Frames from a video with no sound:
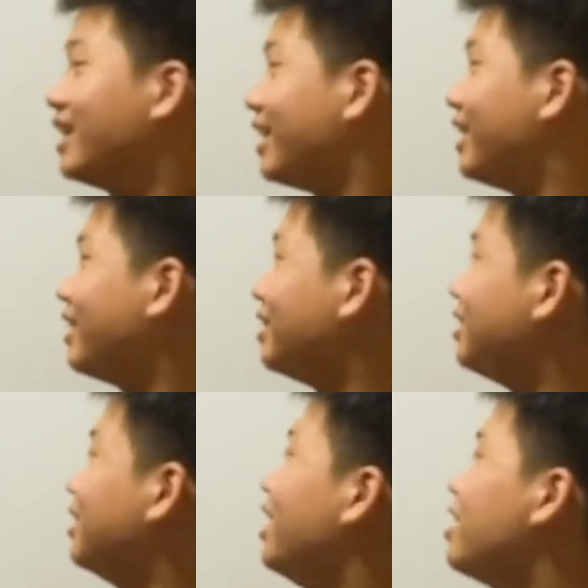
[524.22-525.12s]

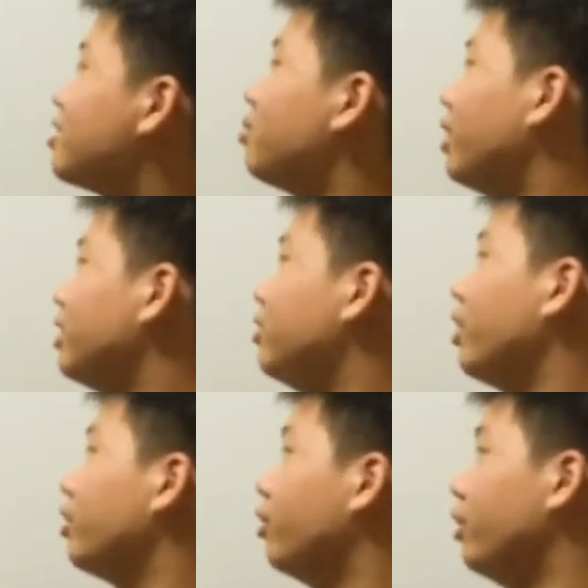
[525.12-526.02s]
here is what
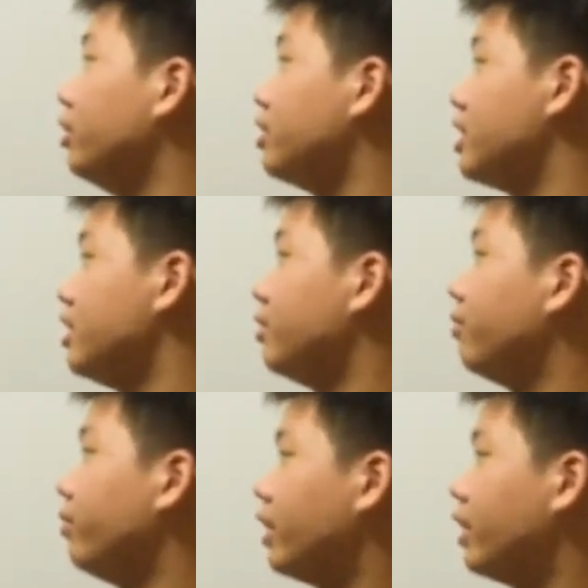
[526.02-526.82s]
you're going to see.